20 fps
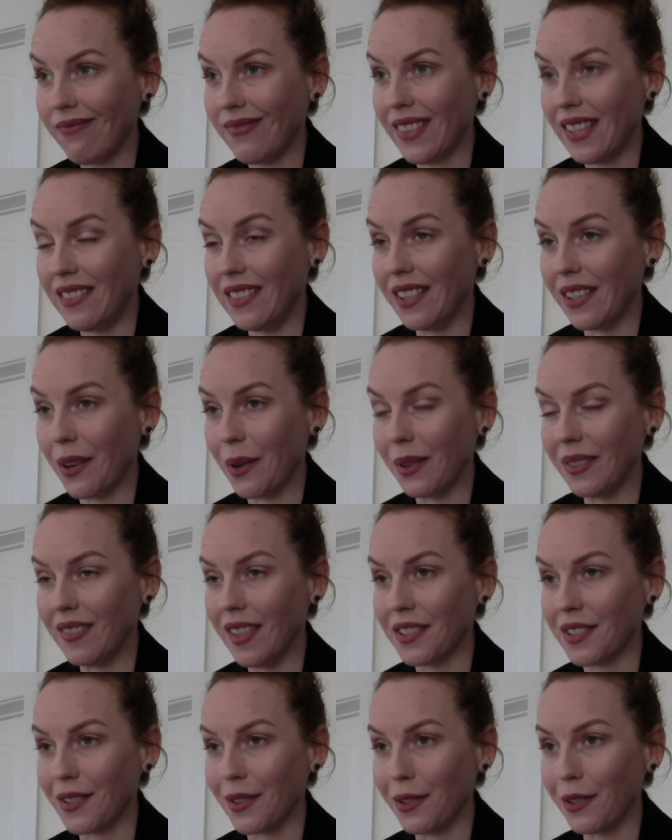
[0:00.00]
you know,
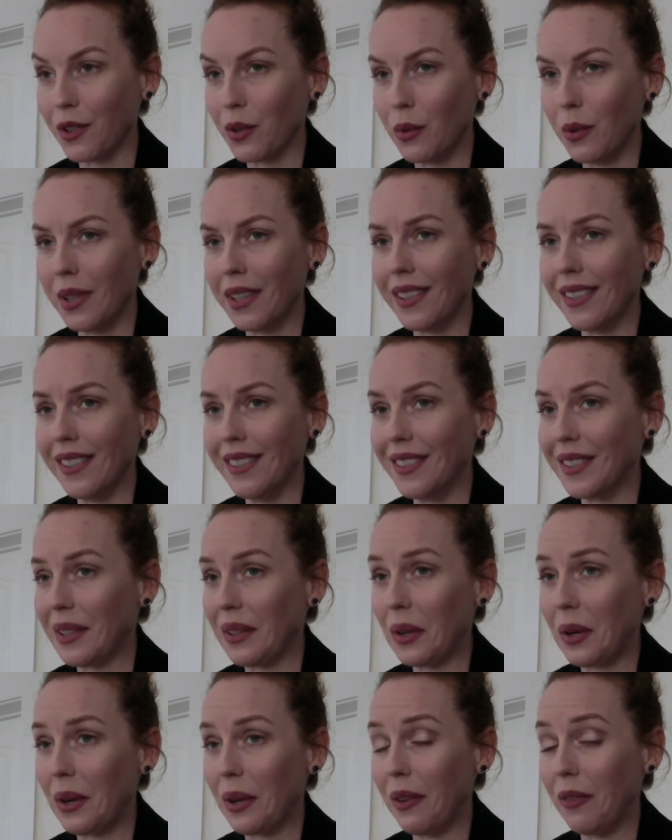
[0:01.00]
unless they're doing it
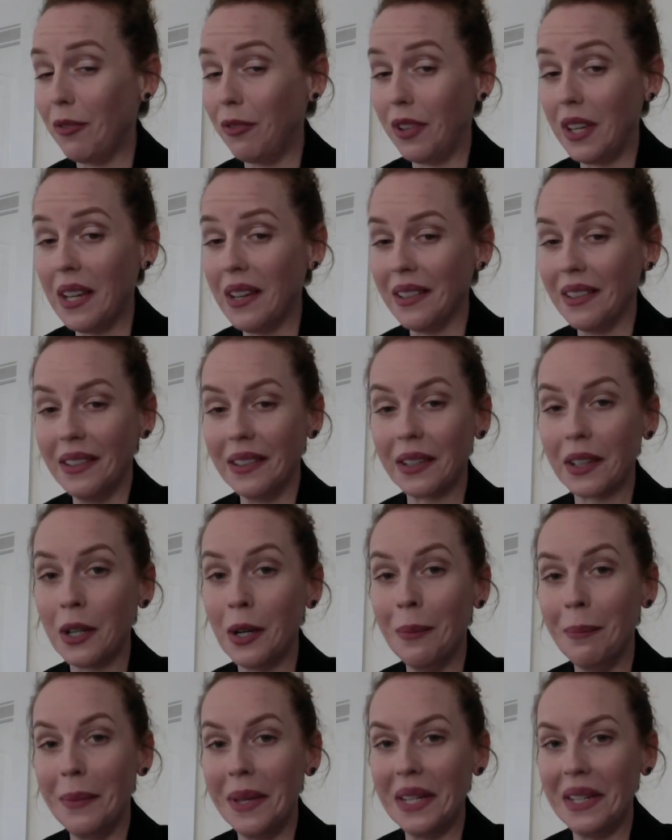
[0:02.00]
via a
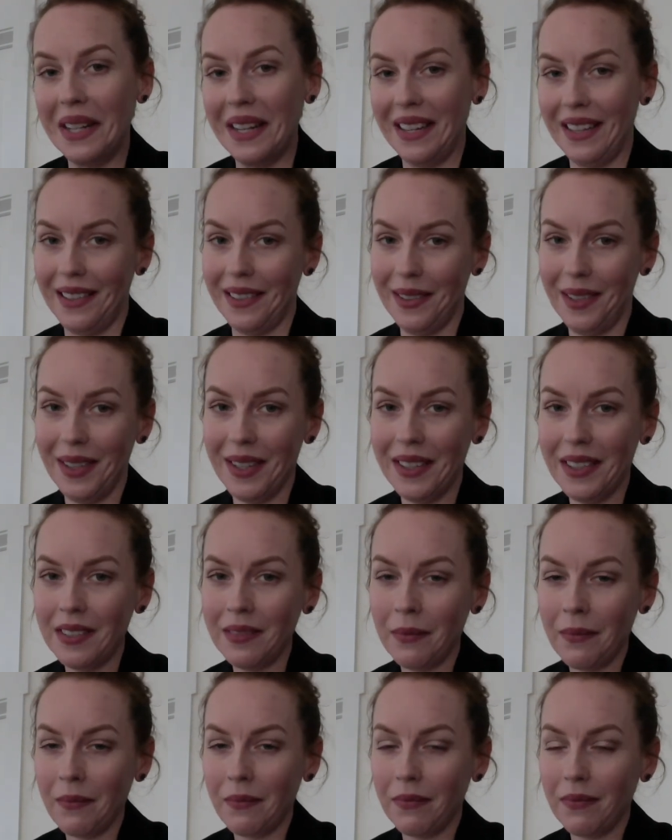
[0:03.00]
committee,
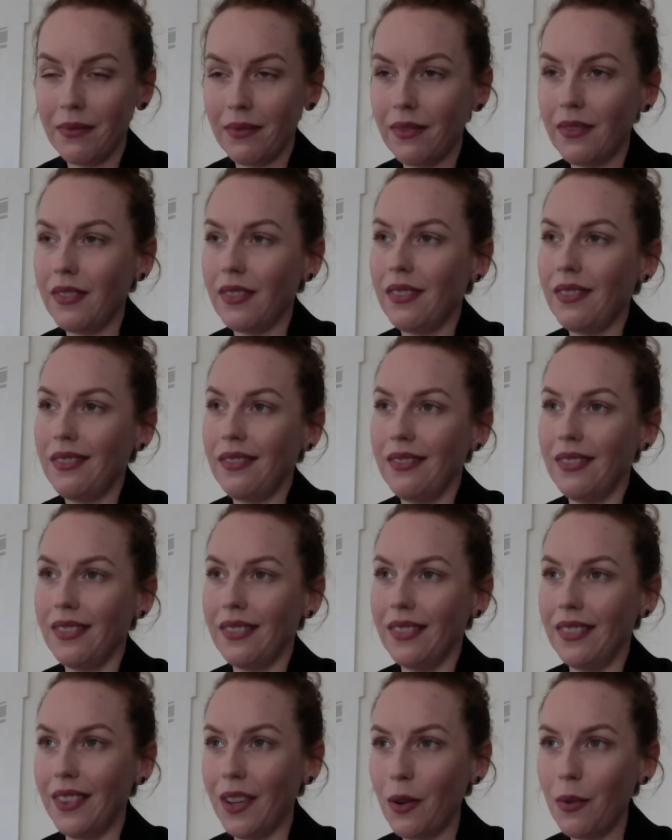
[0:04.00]

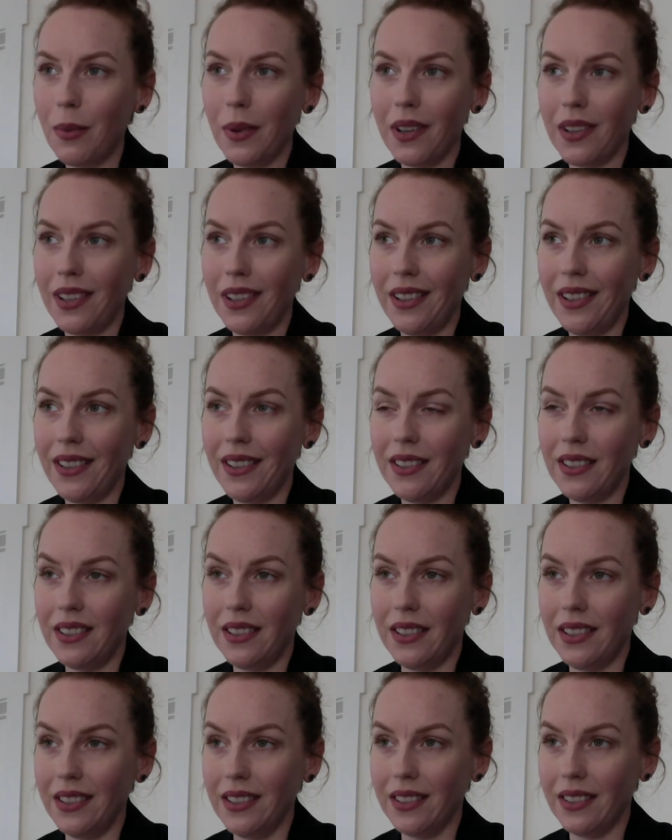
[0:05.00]
nobody
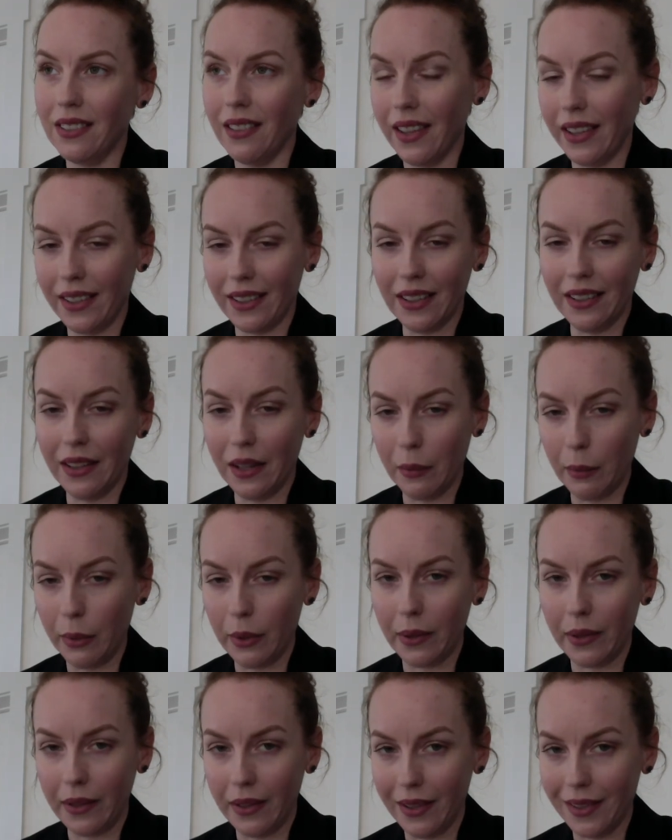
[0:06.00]
is like
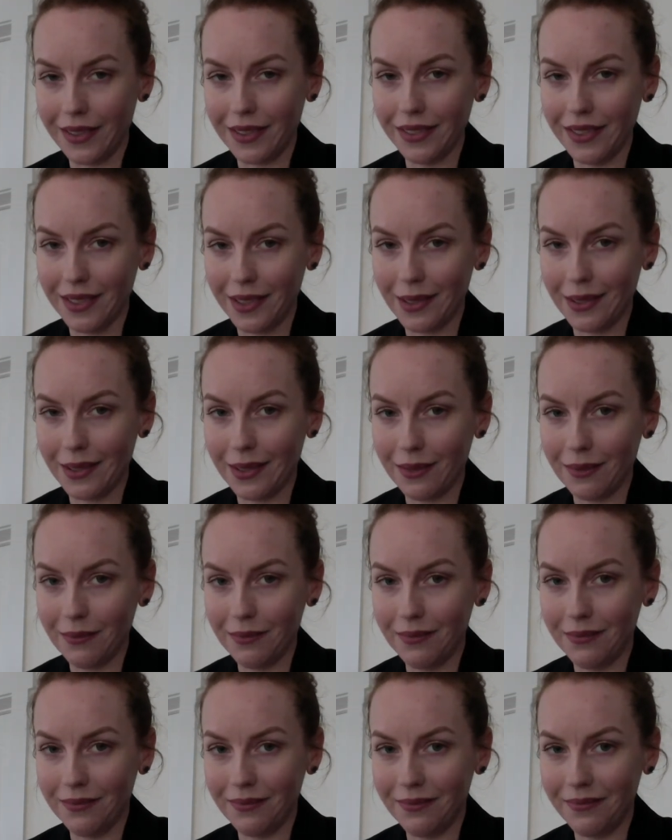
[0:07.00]
anybody else.
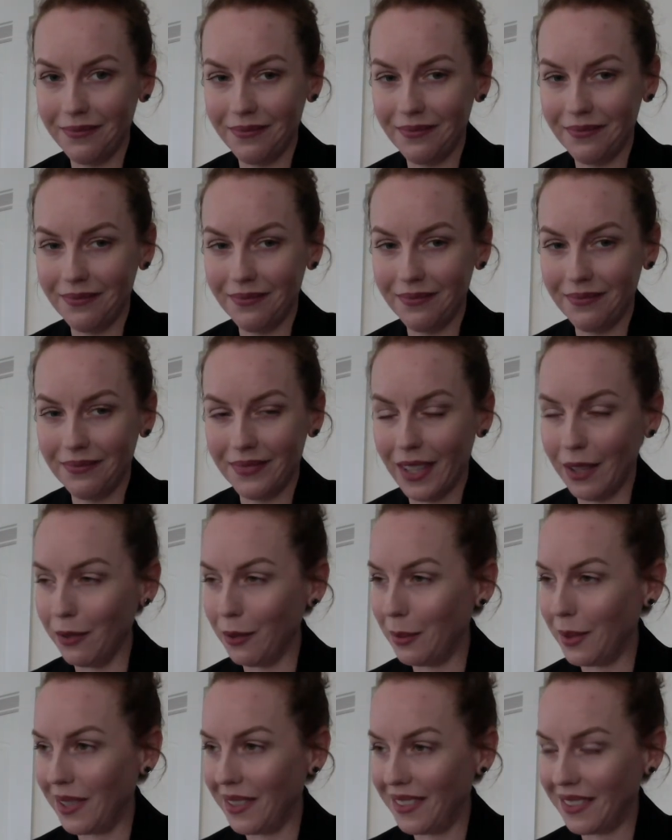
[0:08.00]

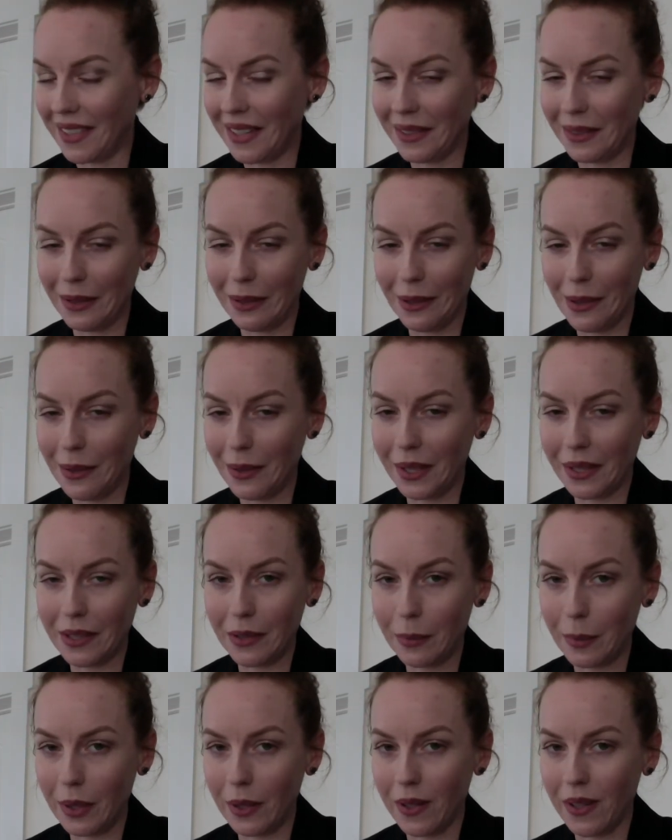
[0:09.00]
Everybody's got their own
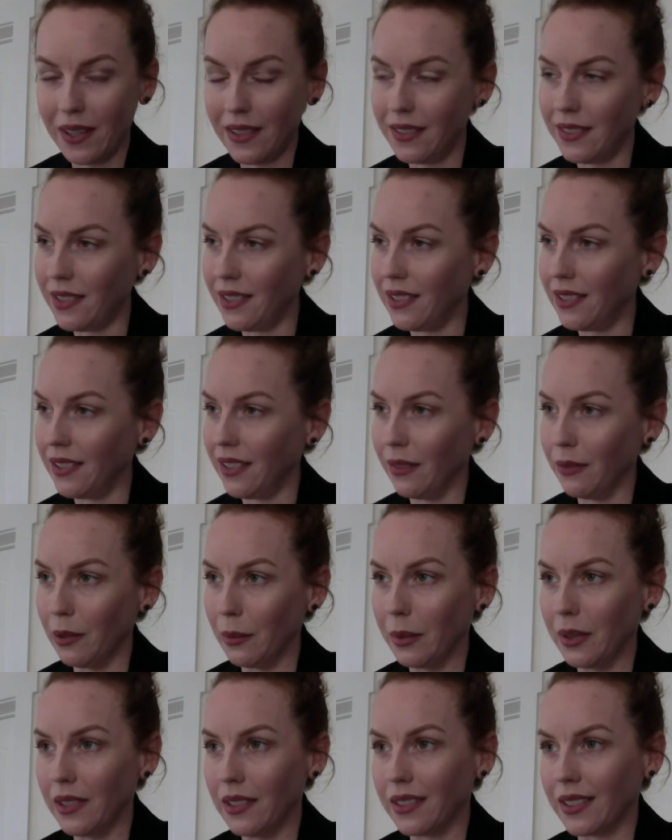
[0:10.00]
experiences,
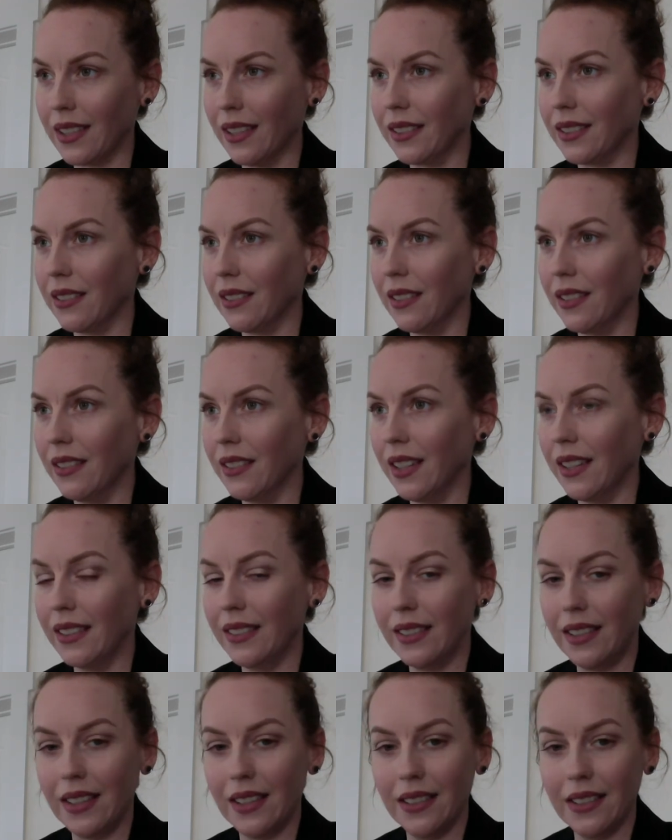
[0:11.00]
everybody's got their own
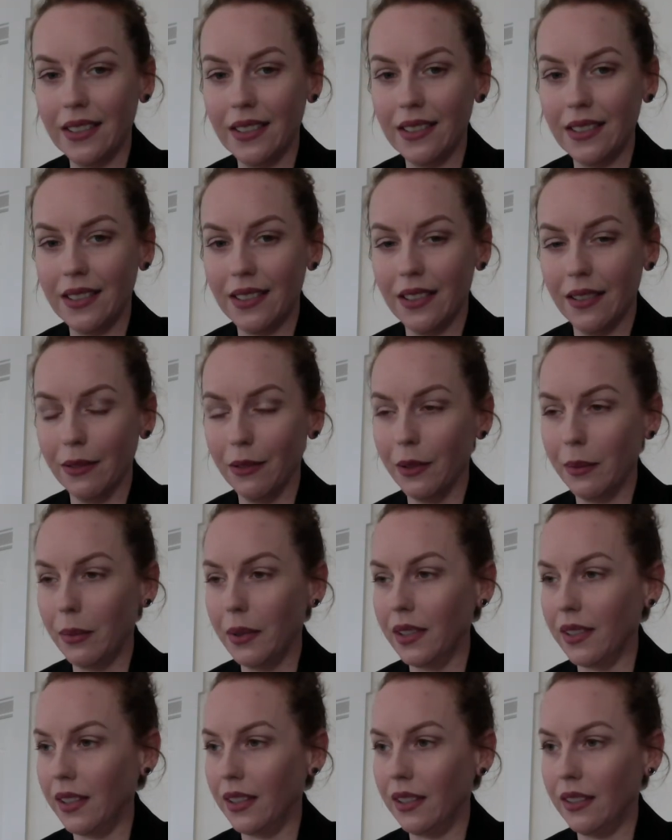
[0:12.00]
ideas,
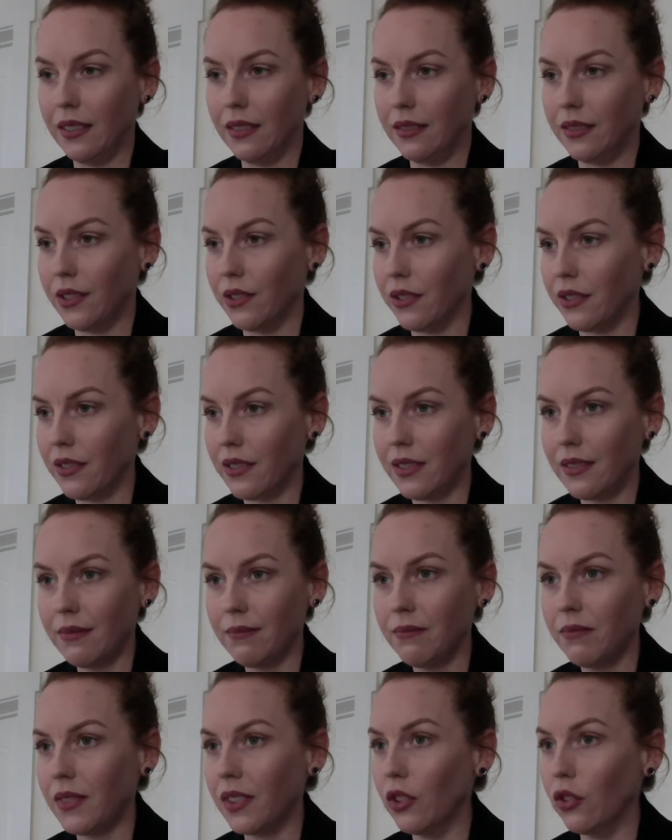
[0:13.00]
everybody just
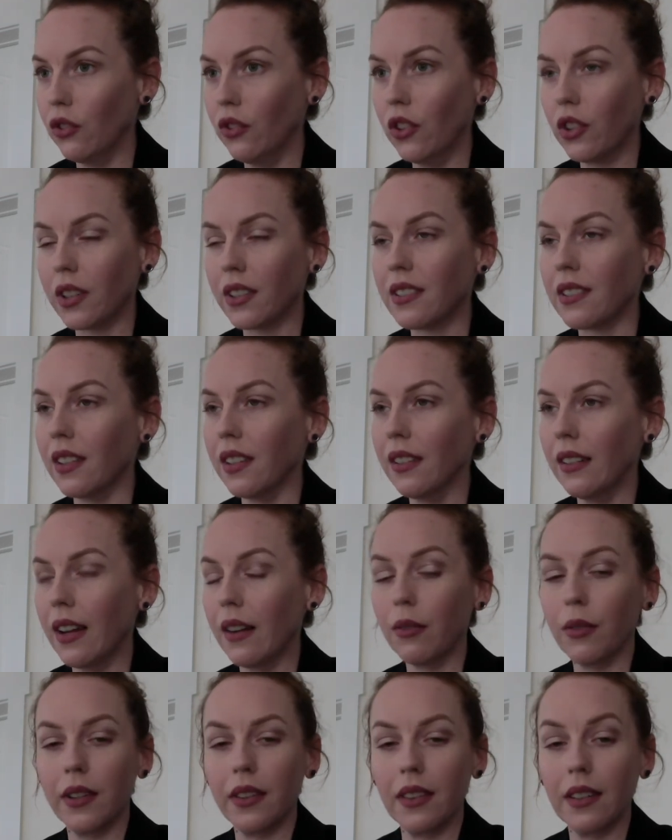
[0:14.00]
looks at
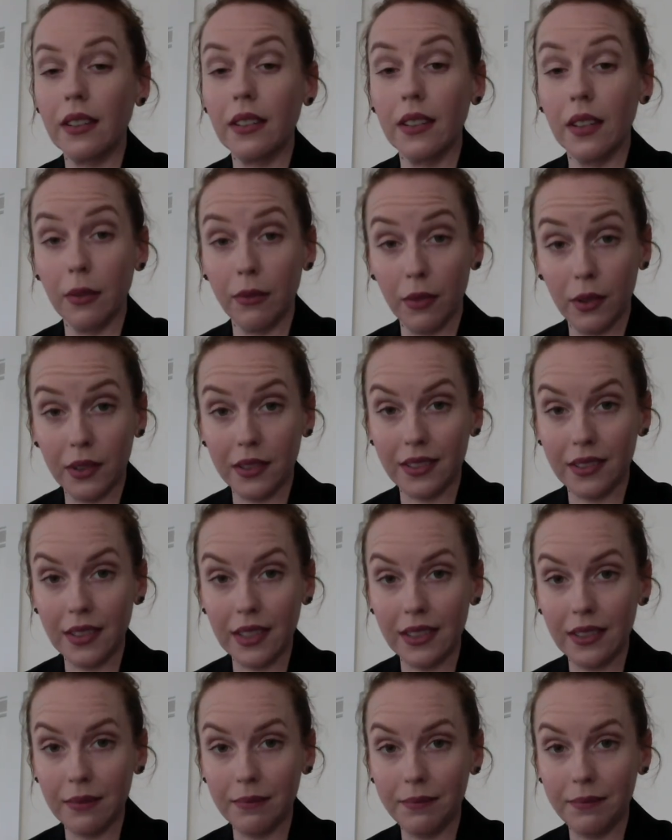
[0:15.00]
everything differently.